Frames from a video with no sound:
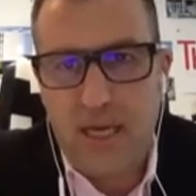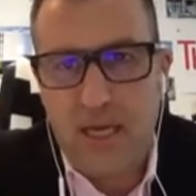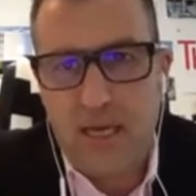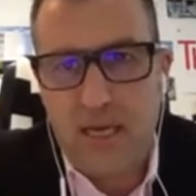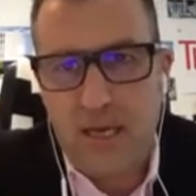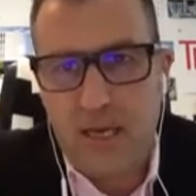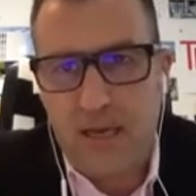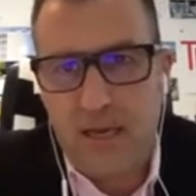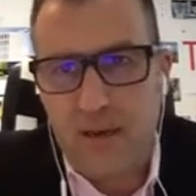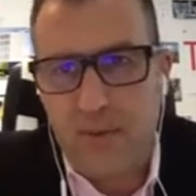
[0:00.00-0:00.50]

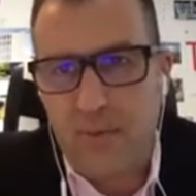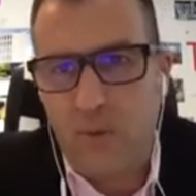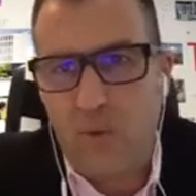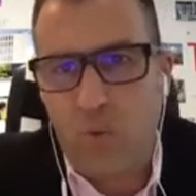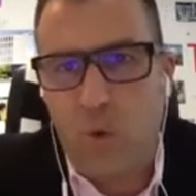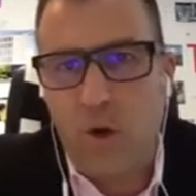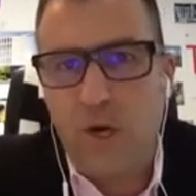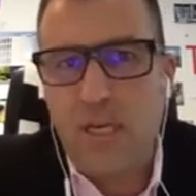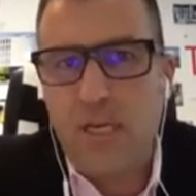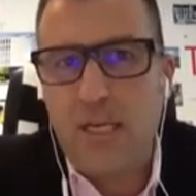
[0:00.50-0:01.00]
What
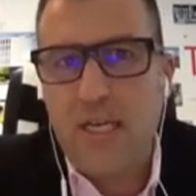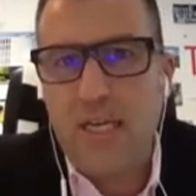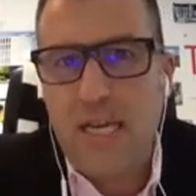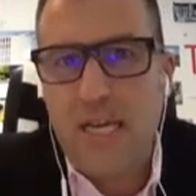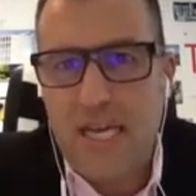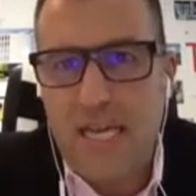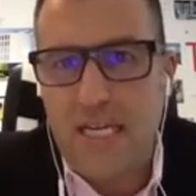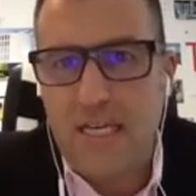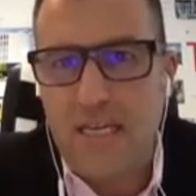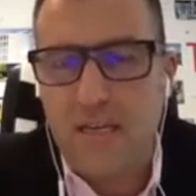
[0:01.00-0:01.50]
do you
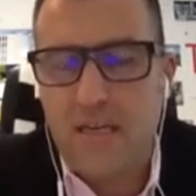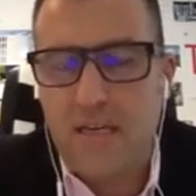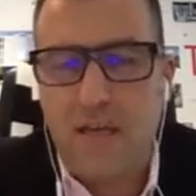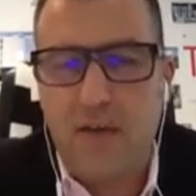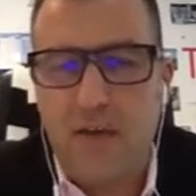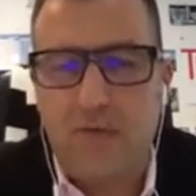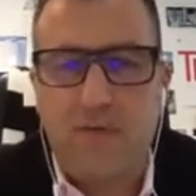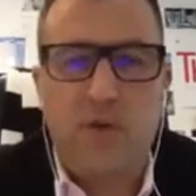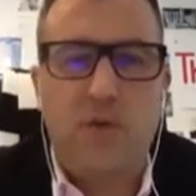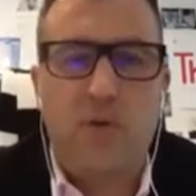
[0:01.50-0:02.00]
need? If
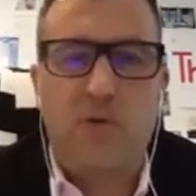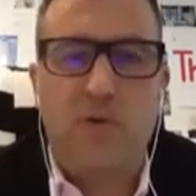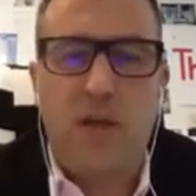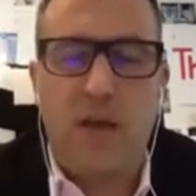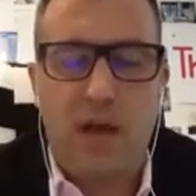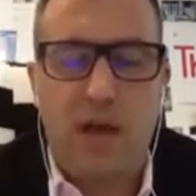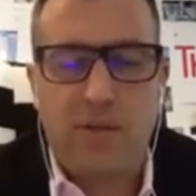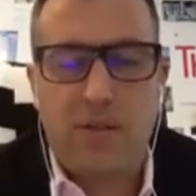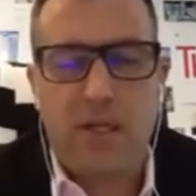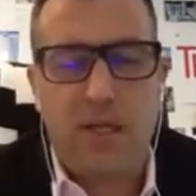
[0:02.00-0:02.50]
you now
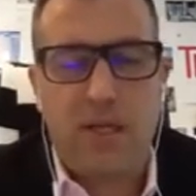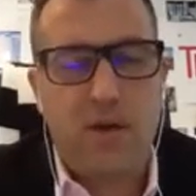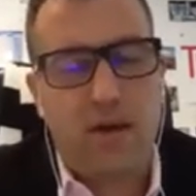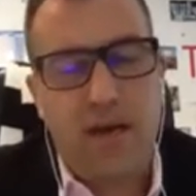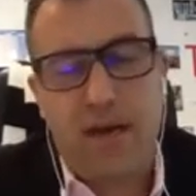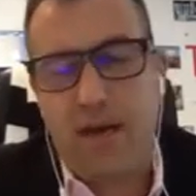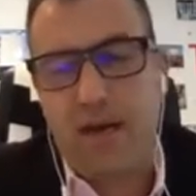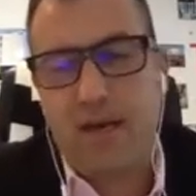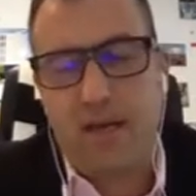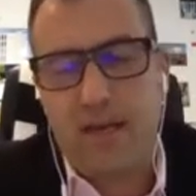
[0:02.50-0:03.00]
say, okay,
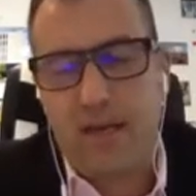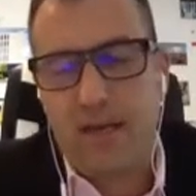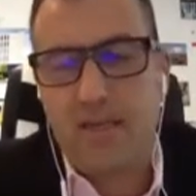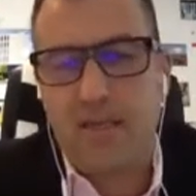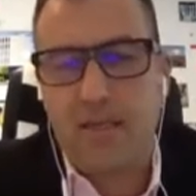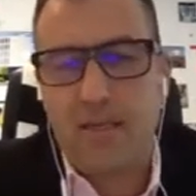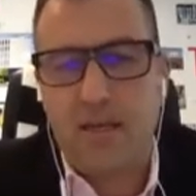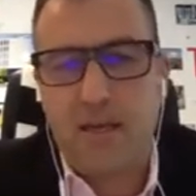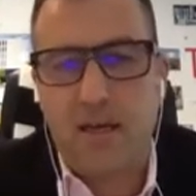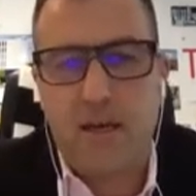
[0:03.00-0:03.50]
I get it.
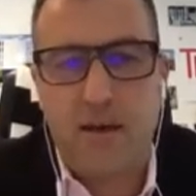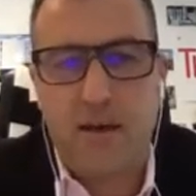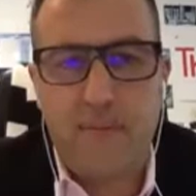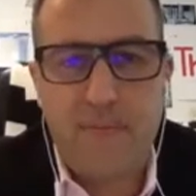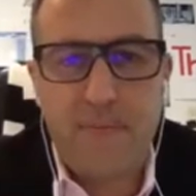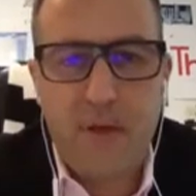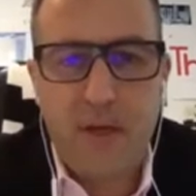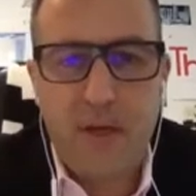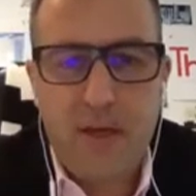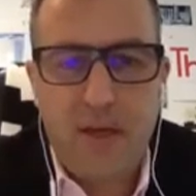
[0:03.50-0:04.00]

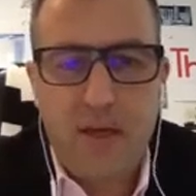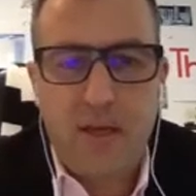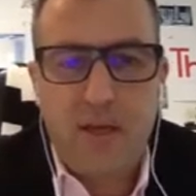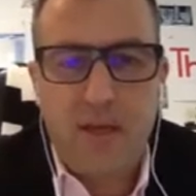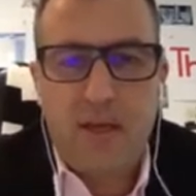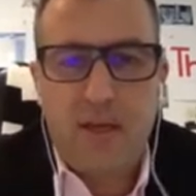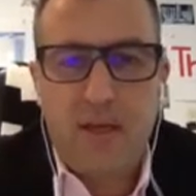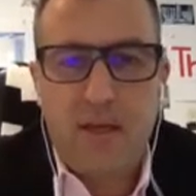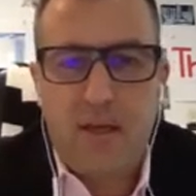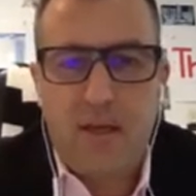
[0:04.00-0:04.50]

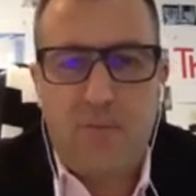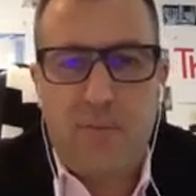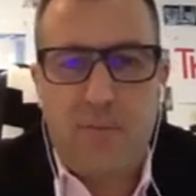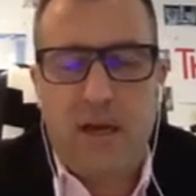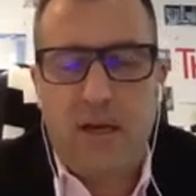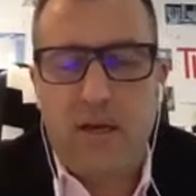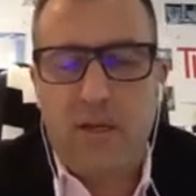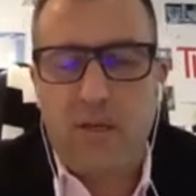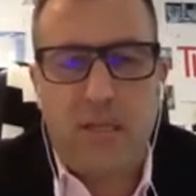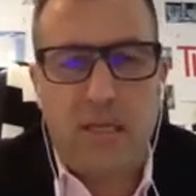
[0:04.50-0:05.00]
I
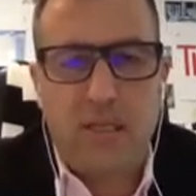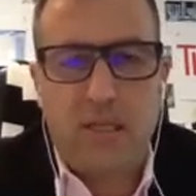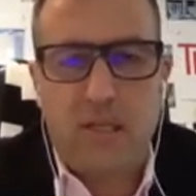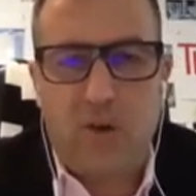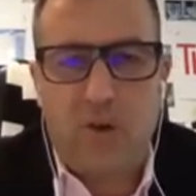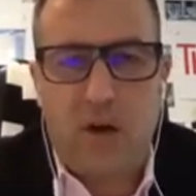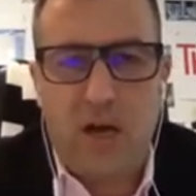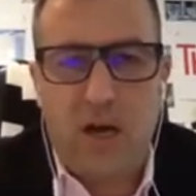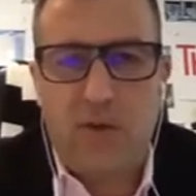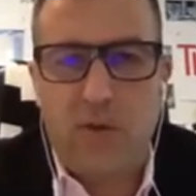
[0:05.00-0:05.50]
understand the
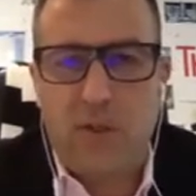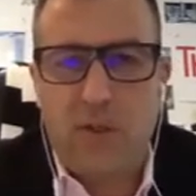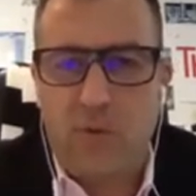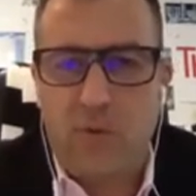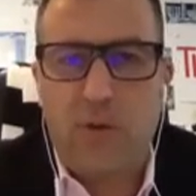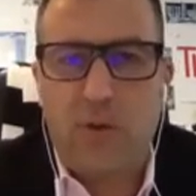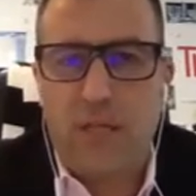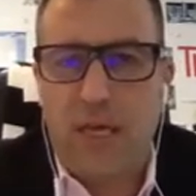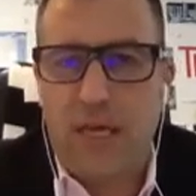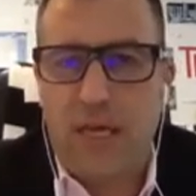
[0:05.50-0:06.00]
drivers. I
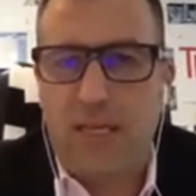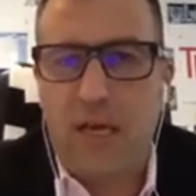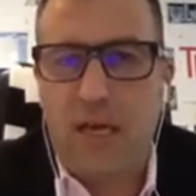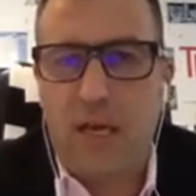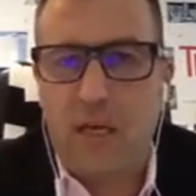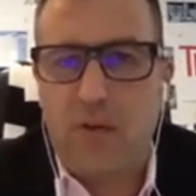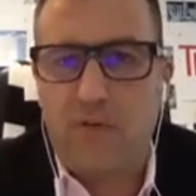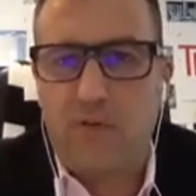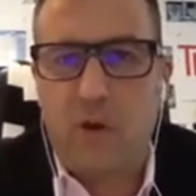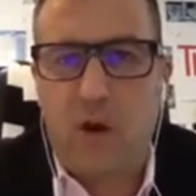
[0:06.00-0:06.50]
want that kind
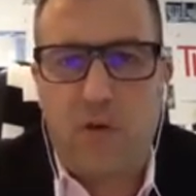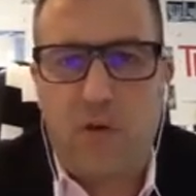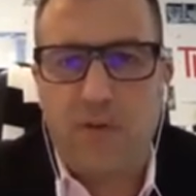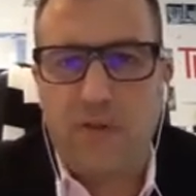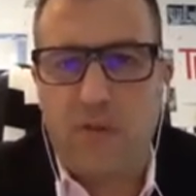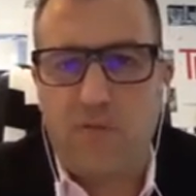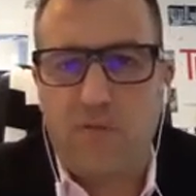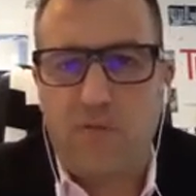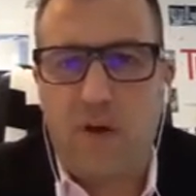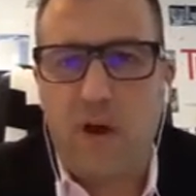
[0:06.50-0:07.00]
of an office
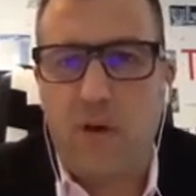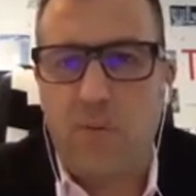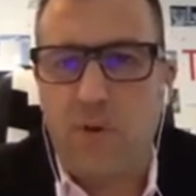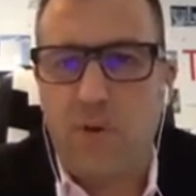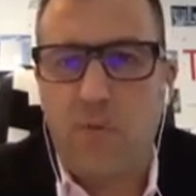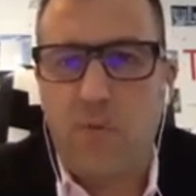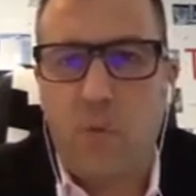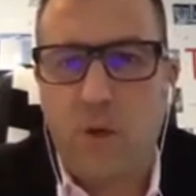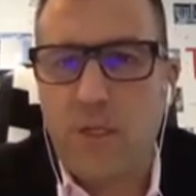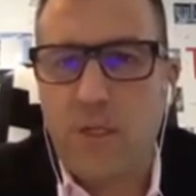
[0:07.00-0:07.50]
environment.
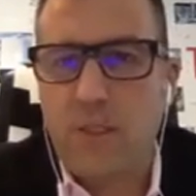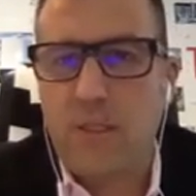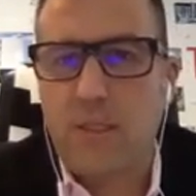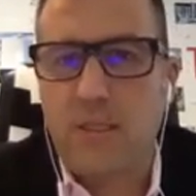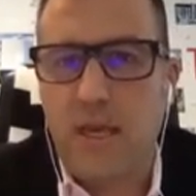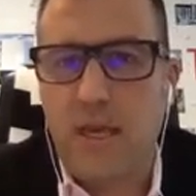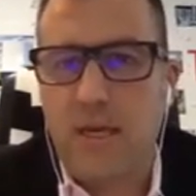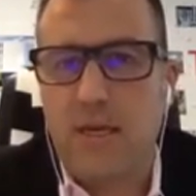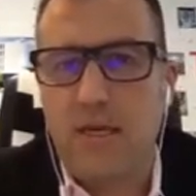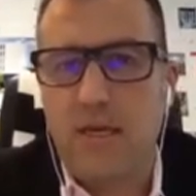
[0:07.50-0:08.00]
What is it that
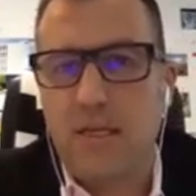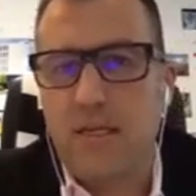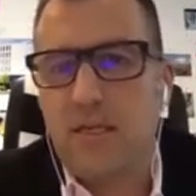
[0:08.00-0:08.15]
I need?